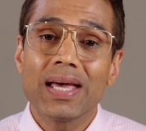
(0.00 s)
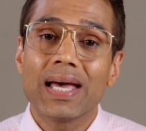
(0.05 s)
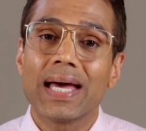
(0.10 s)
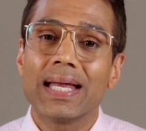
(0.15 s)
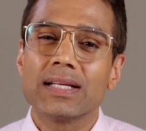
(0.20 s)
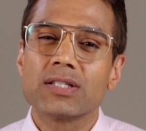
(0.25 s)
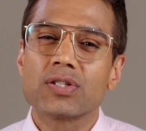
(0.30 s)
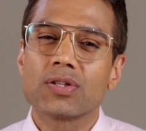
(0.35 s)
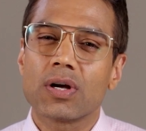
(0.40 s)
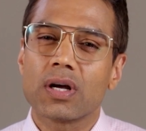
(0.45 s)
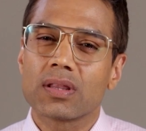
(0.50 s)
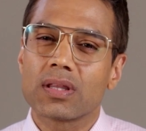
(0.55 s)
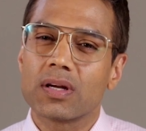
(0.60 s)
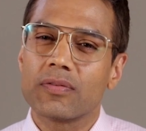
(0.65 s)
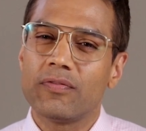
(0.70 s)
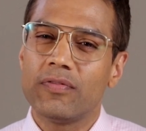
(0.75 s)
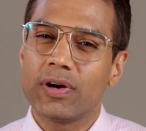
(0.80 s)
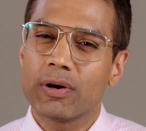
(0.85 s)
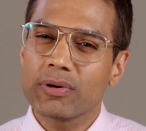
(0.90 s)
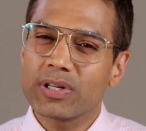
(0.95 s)
And it's thought that
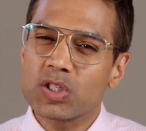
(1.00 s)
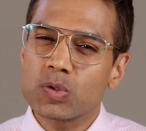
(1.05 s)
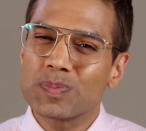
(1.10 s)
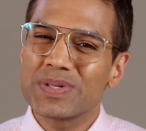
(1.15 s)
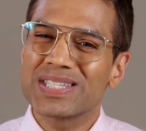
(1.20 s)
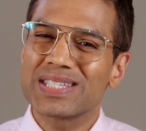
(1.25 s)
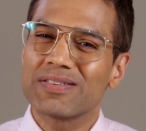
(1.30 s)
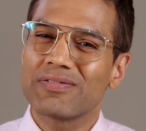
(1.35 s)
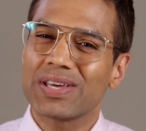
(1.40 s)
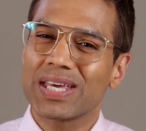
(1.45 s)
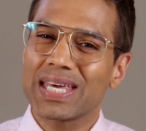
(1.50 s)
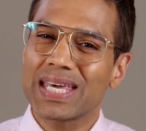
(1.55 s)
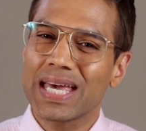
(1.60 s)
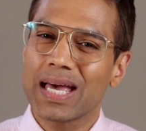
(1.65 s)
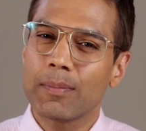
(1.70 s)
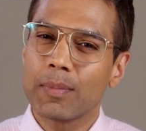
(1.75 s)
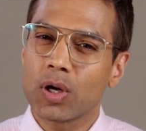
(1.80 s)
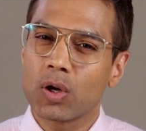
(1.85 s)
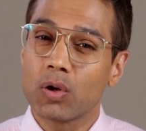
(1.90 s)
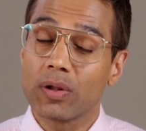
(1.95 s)
a very specific
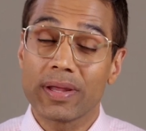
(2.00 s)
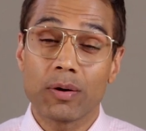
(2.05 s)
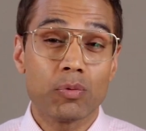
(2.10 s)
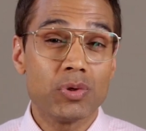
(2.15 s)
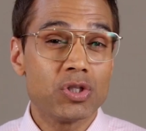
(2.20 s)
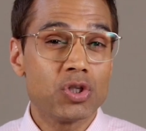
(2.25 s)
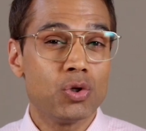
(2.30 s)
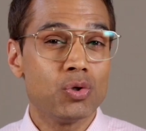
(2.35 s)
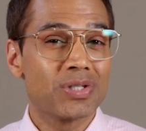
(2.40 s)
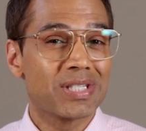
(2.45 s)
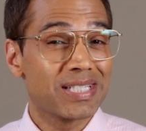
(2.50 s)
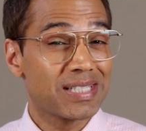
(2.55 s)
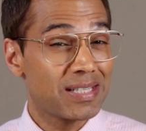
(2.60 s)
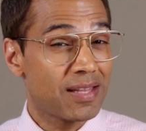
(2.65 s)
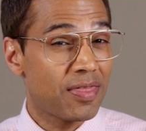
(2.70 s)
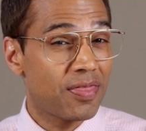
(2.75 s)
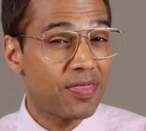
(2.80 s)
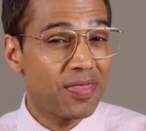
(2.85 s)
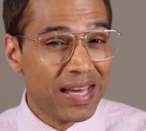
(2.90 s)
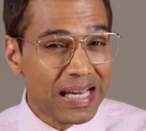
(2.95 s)
chemical that was used as a
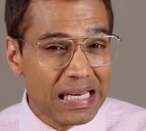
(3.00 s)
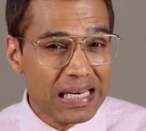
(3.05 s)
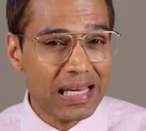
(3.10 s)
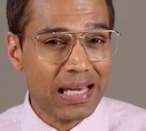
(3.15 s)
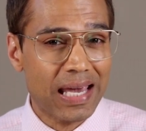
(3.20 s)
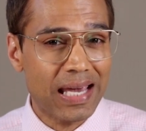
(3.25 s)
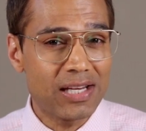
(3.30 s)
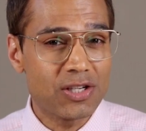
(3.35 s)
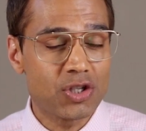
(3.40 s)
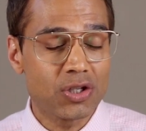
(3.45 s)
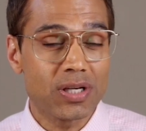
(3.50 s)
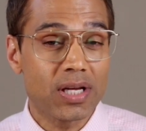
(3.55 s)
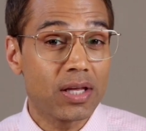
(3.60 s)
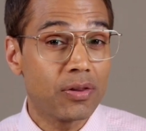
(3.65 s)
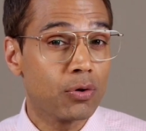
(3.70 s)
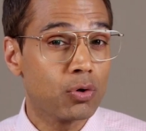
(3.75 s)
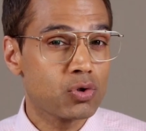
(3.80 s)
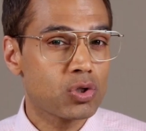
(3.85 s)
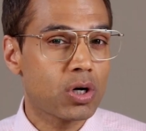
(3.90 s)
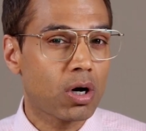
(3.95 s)
thickening agent
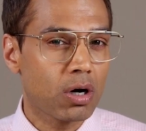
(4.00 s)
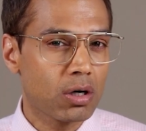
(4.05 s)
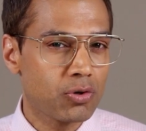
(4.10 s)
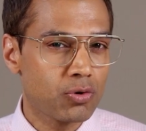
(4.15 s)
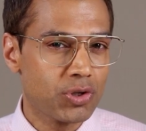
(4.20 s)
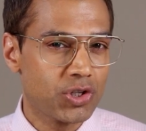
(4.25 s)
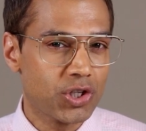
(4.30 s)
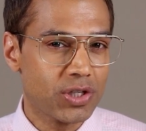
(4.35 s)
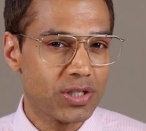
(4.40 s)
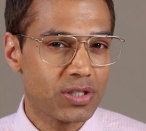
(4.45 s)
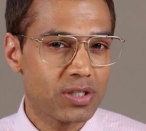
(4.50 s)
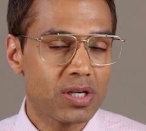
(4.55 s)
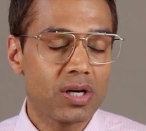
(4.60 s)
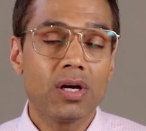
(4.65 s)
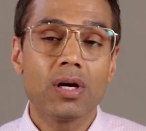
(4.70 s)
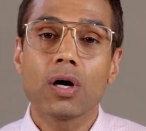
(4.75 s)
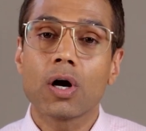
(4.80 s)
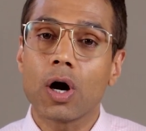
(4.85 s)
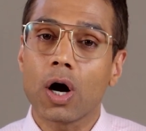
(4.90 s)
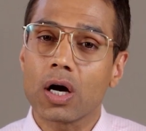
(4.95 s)
in those cartridges
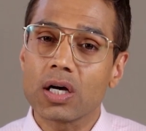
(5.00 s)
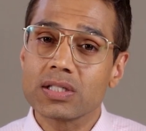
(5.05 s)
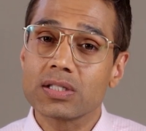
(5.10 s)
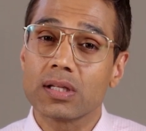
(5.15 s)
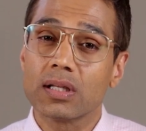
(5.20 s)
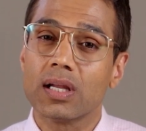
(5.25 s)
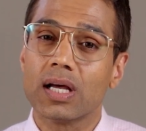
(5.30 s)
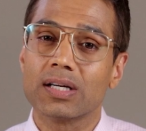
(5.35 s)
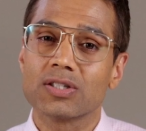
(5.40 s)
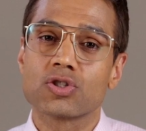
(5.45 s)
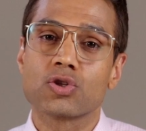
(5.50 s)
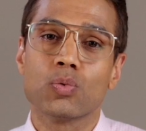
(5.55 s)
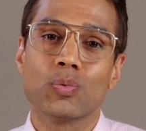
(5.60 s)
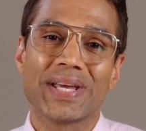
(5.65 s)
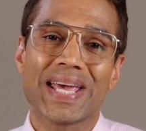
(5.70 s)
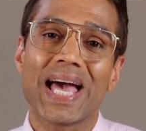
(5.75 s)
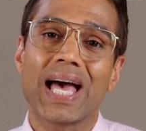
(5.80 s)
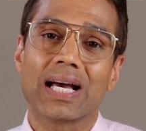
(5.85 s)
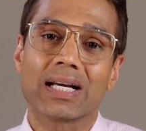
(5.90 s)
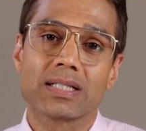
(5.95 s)
caused the lungs to
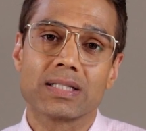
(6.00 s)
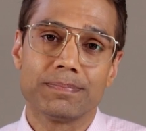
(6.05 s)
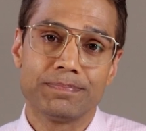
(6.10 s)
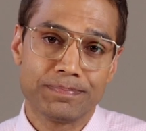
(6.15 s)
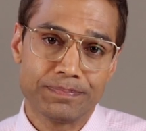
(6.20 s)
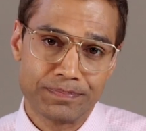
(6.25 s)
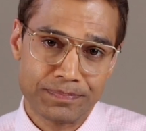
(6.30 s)
react.